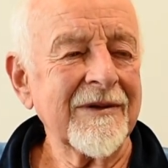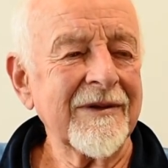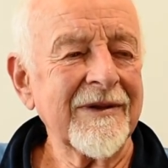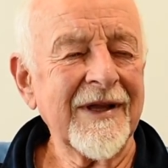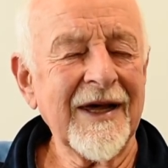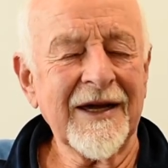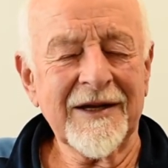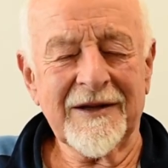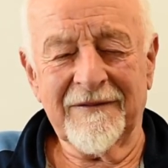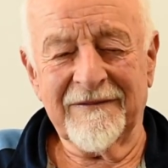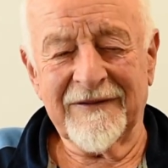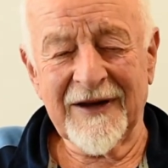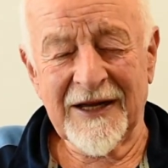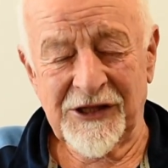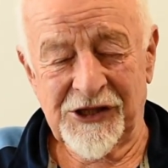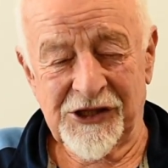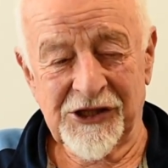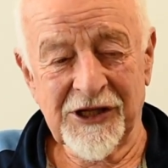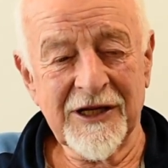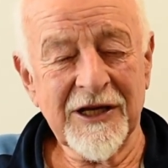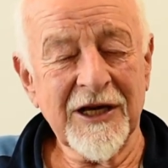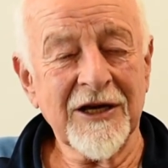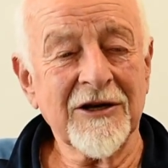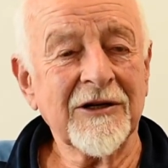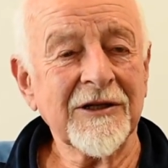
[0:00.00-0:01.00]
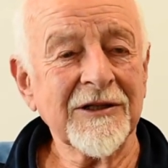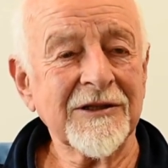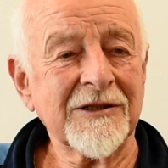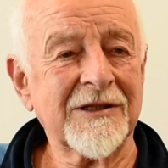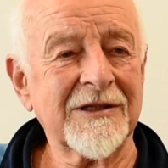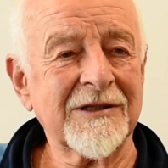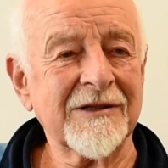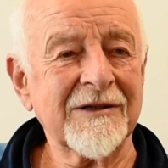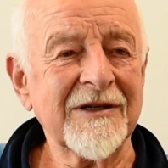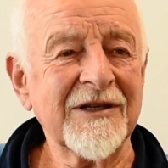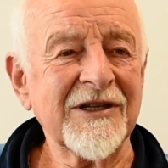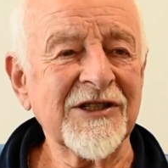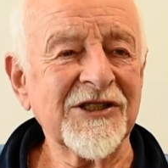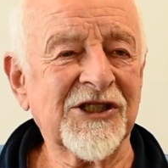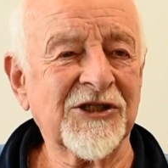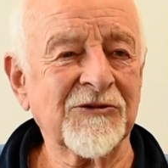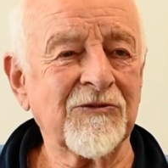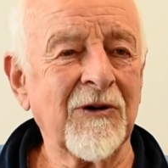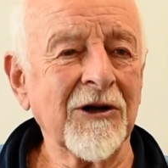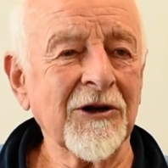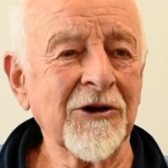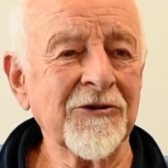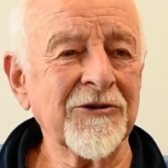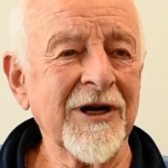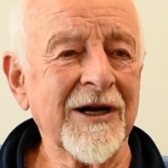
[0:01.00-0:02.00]
that eventually got
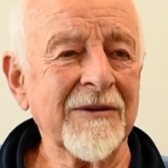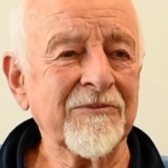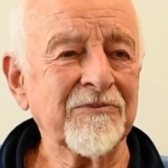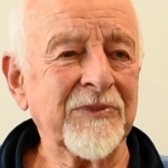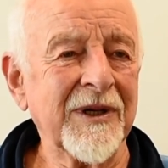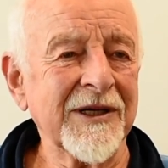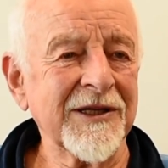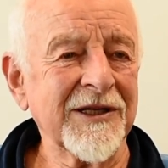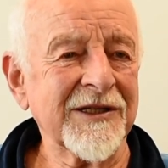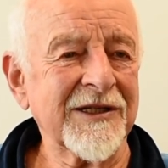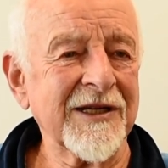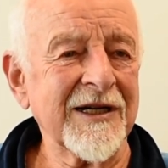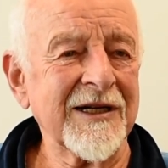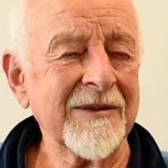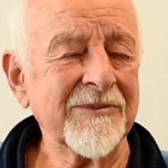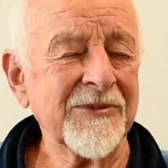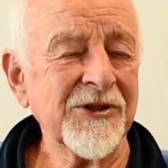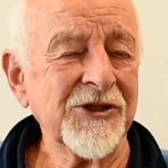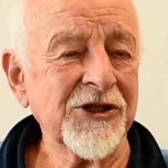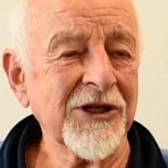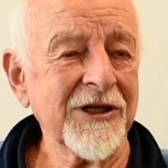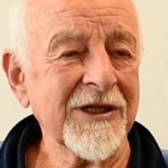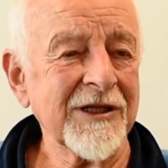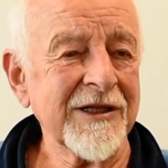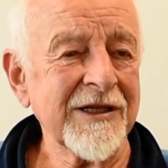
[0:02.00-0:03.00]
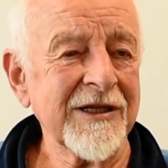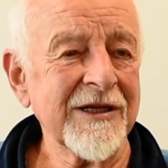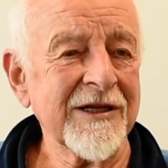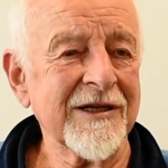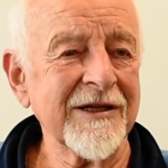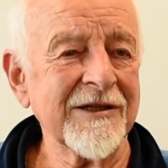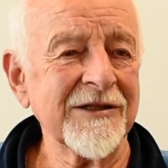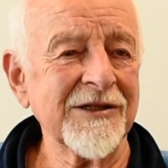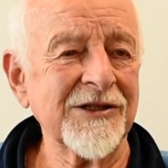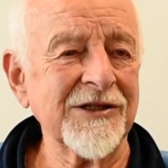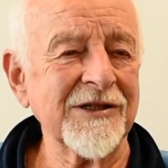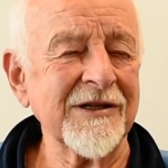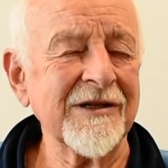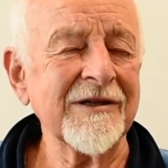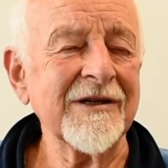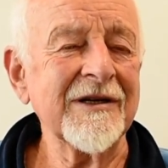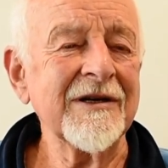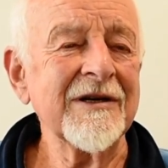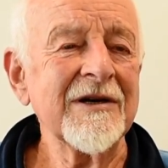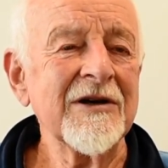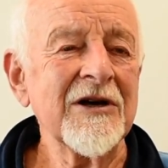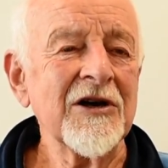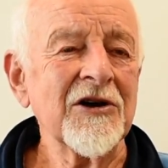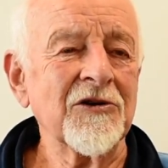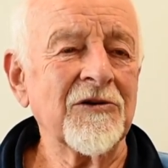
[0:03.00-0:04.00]
swallowed up by the Derbyshire League, as
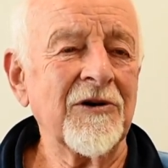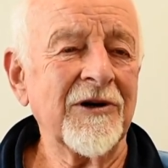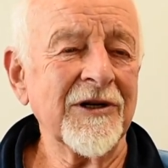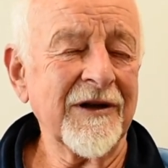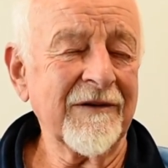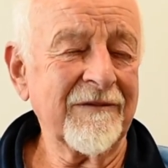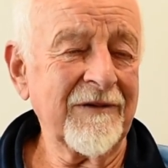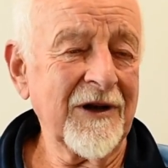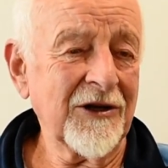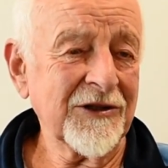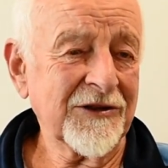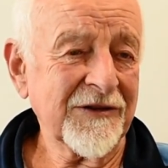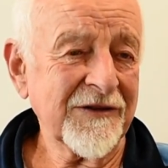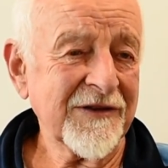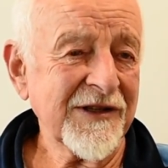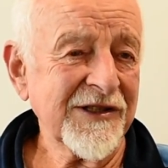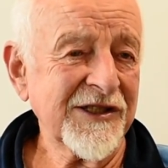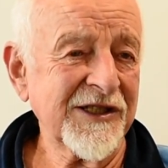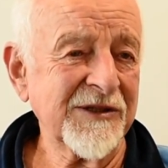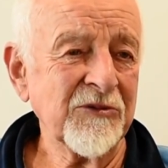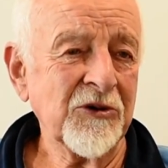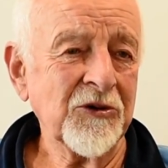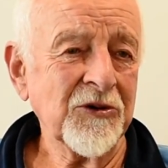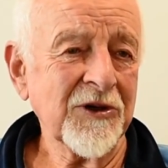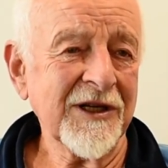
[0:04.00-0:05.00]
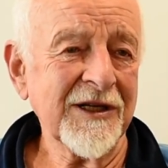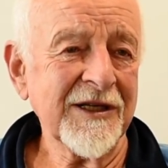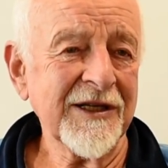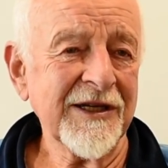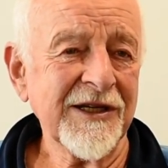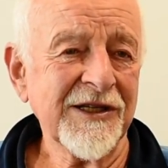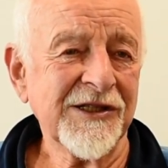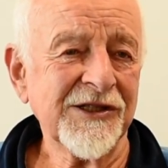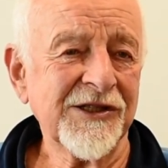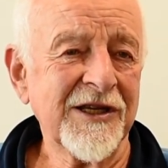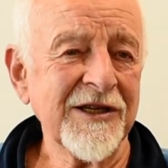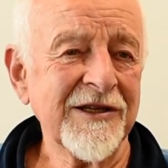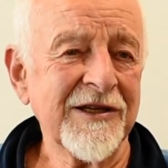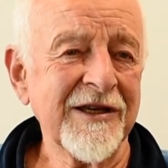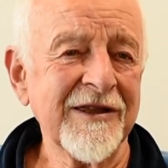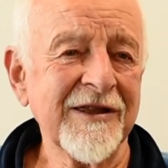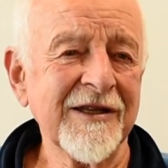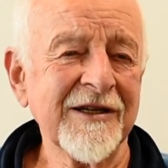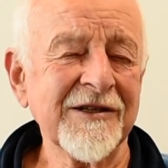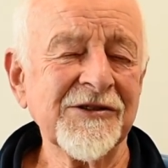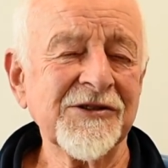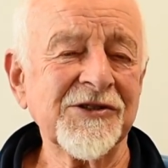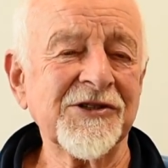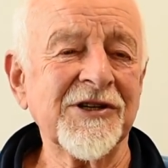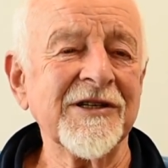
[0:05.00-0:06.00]
quite a lot of the smaller leagues did in
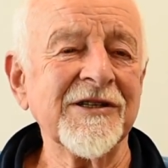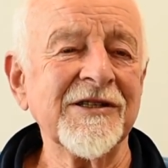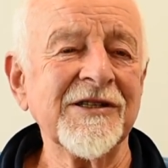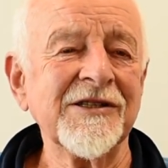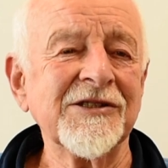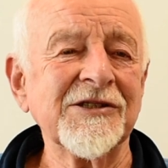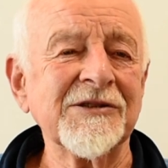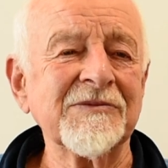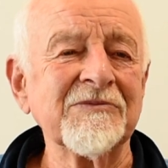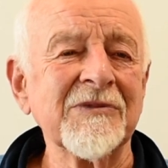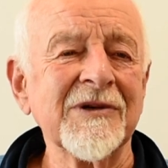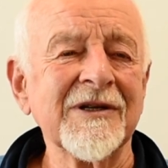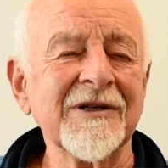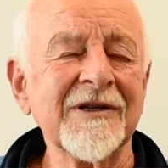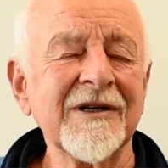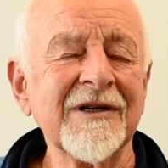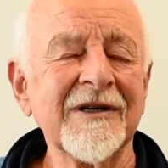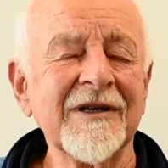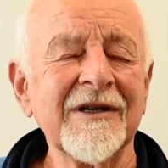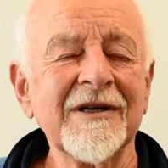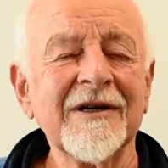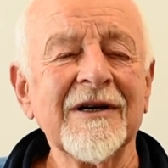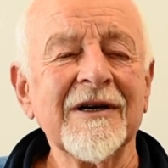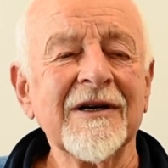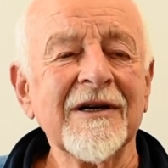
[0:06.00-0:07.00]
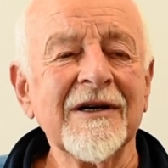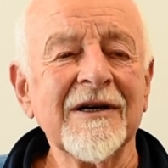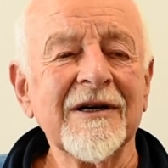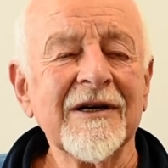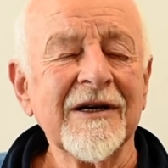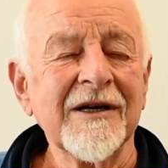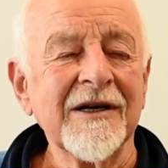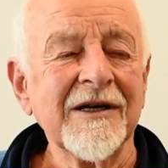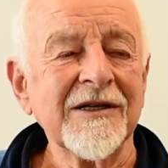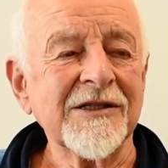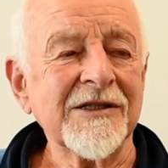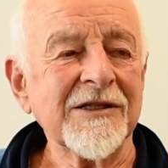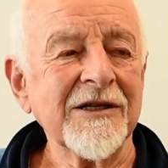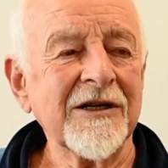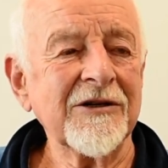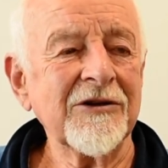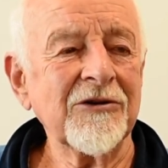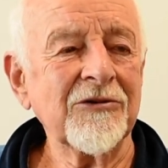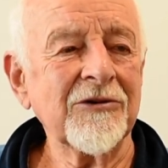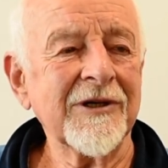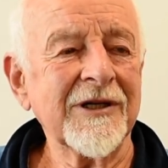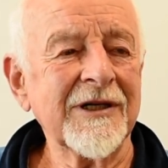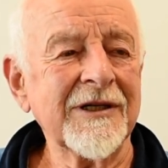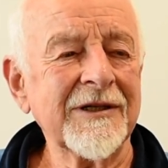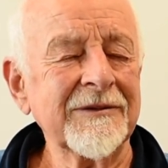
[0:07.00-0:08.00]
those days.
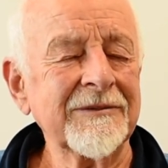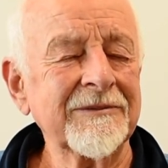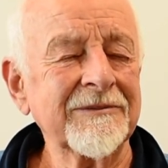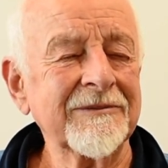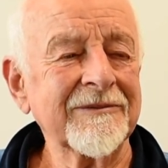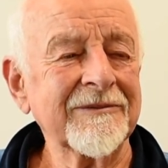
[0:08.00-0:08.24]
So